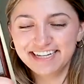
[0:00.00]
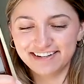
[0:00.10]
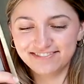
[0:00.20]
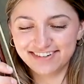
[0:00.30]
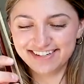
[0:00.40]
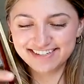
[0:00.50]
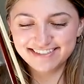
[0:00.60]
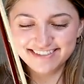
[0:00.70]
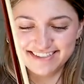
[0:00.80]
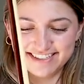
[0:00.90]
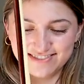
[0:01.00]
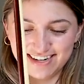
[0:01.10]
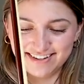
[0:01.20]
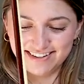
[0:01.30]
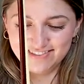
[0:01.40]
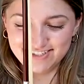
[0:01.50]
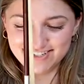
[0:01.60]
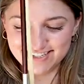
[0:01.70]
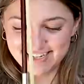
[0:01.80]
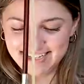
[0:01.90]
I'm pretty sure this violin was
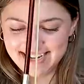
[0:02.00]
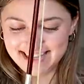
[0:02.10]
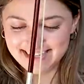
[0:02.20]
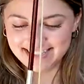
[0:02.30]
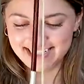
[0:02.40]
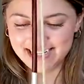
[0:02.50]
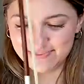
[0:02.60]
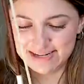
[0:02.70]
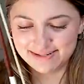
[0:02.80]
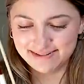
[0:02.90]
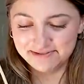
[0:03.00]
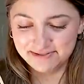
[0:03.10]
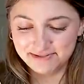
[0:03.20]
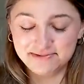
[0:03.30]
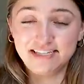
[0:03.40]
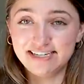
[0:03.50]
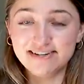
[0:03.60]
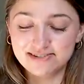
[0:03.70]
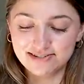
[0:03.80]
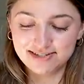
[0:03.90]
just like in this lady's basement for
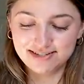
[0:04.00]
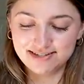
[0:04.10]
years.